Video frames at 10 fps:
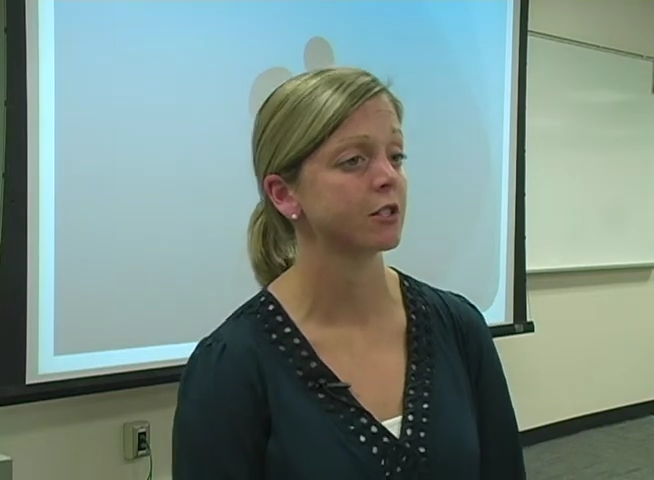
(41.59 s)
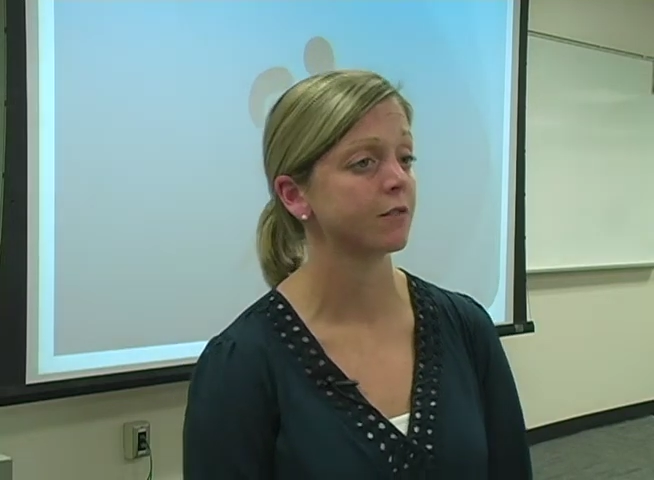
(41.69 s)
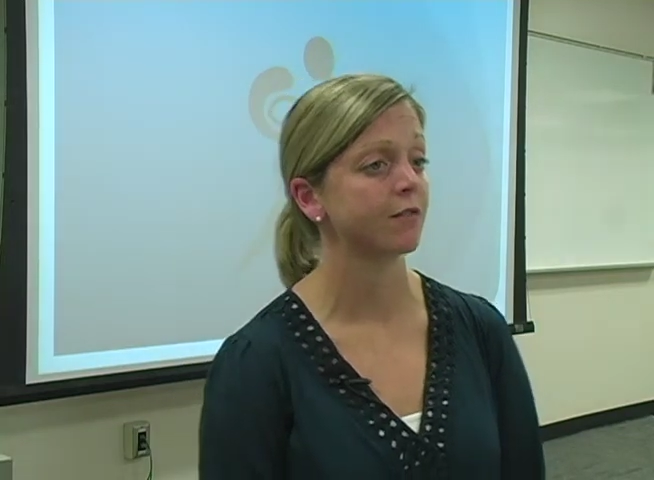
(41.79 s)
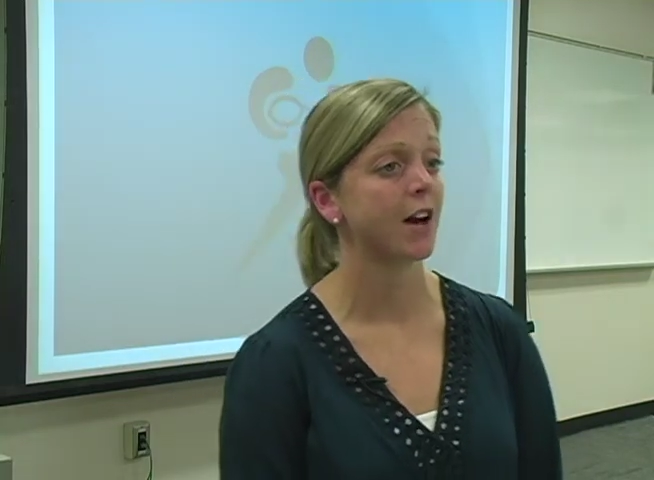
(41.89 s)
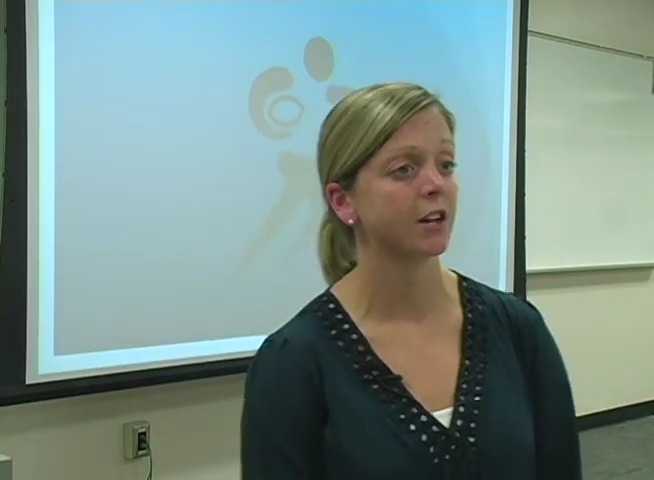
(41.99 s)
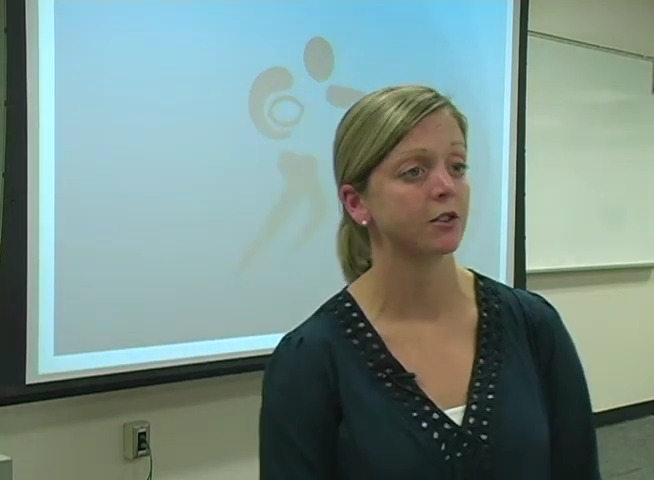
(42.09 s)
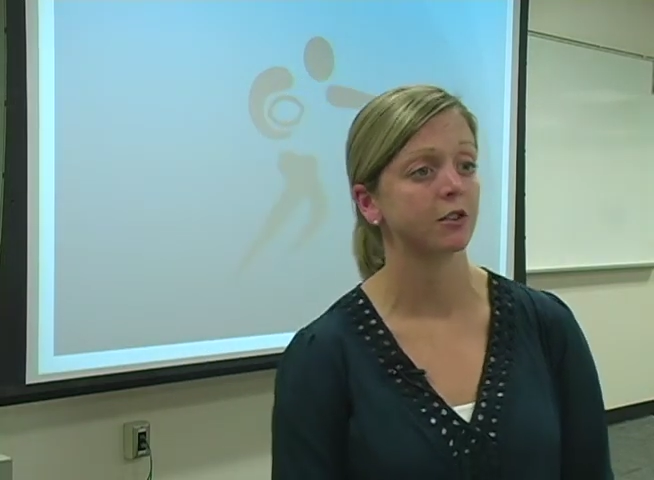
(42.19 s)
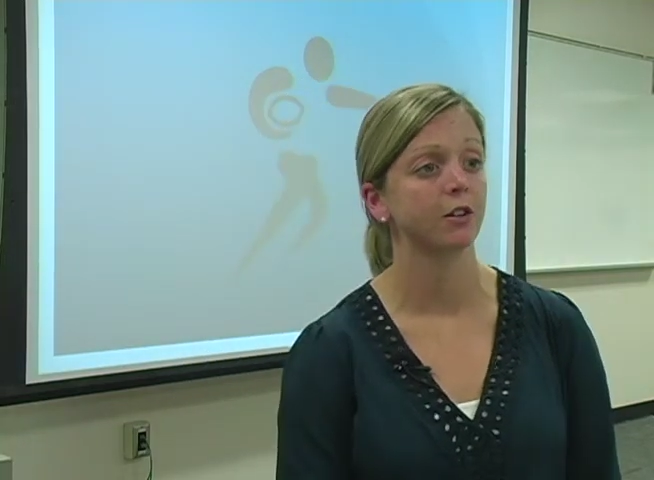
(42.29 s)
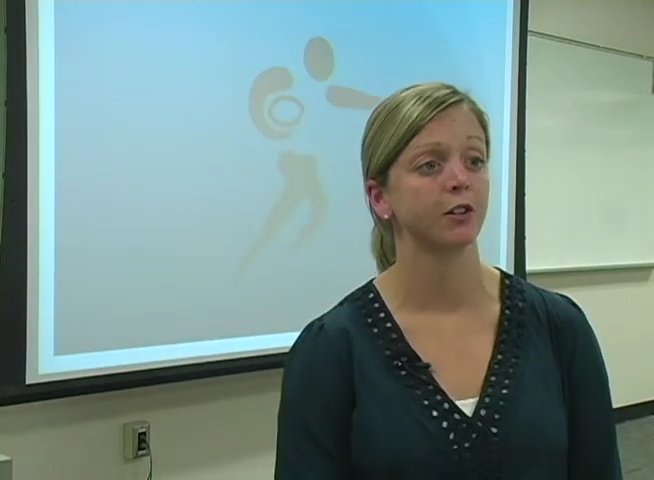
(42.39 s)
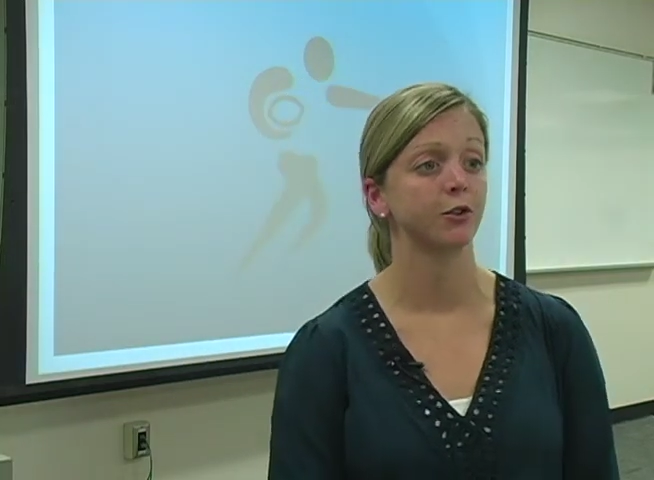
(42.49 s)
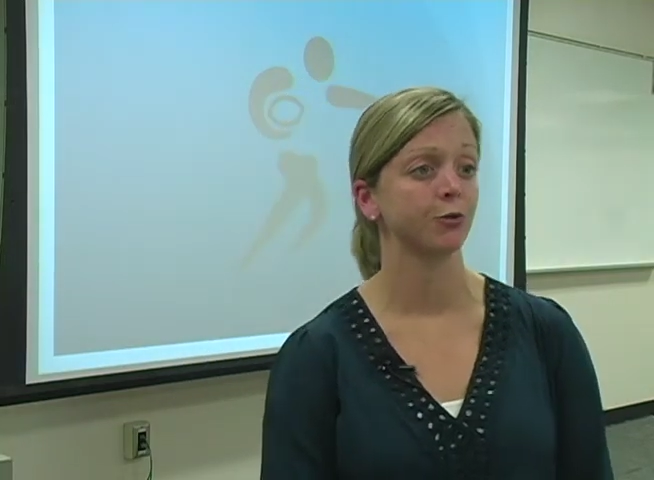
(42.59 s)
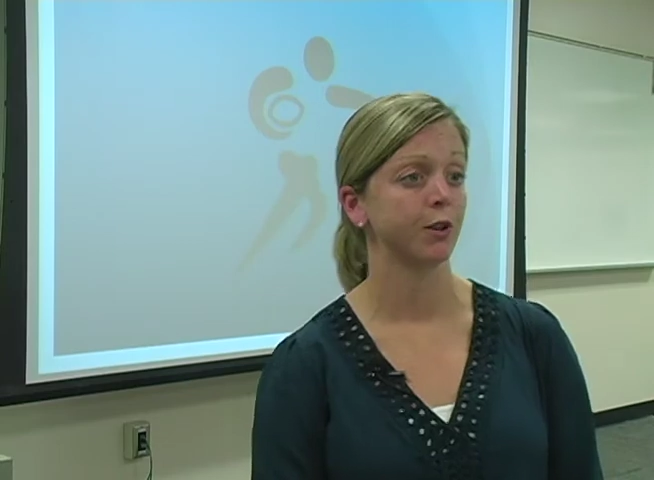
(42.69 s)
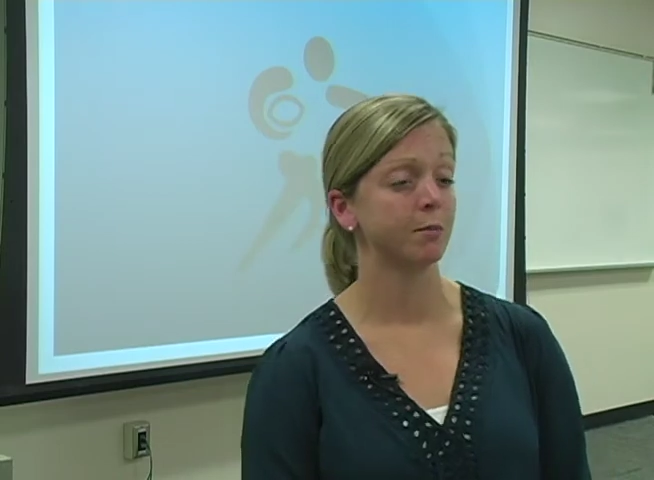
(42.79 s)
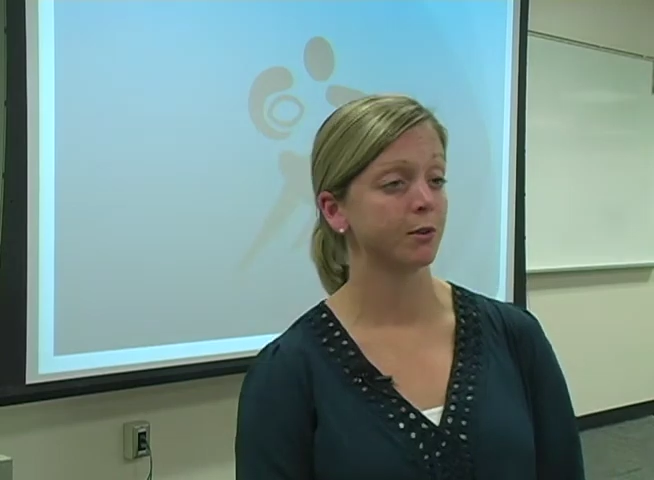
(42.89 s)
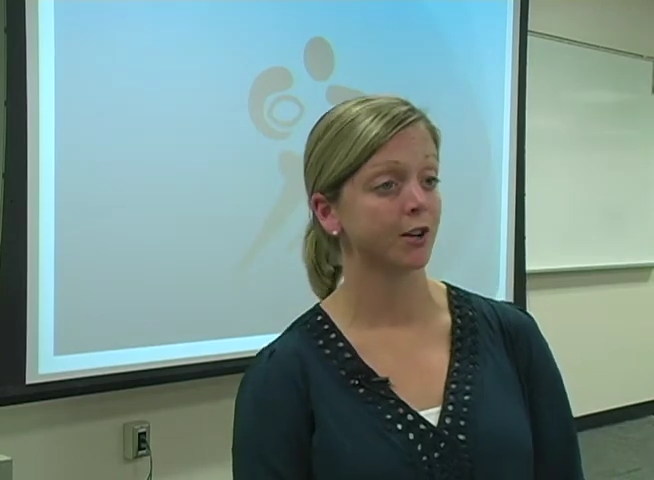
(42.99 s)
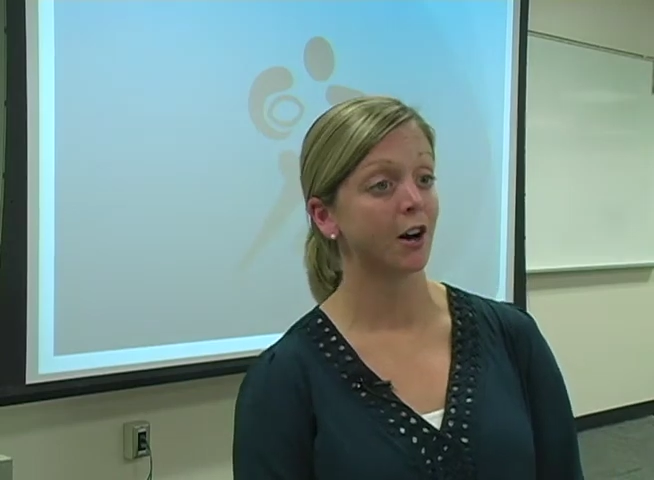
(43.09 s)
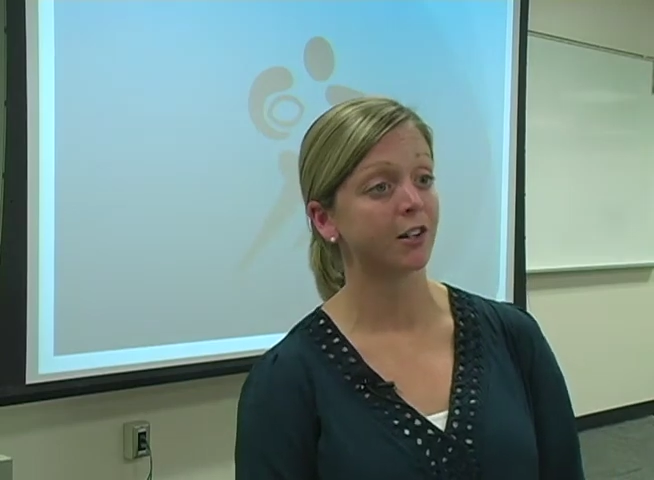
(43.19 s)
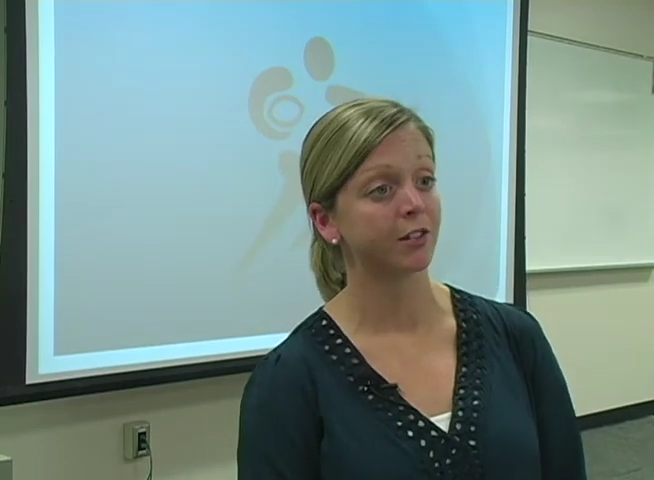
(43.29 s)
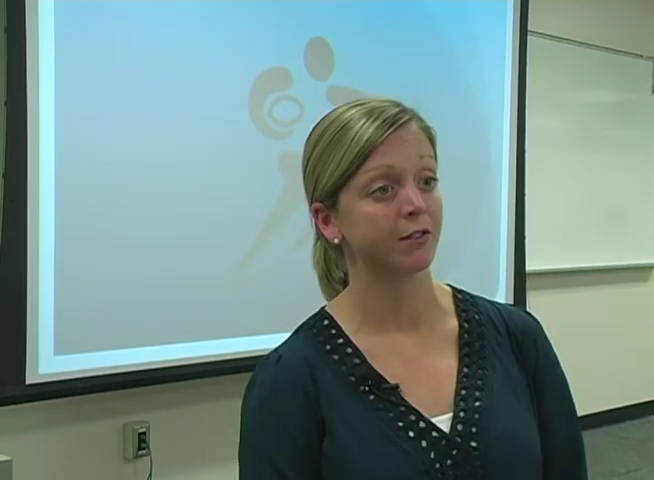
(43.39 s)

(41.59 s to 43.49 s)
effect on your reproductive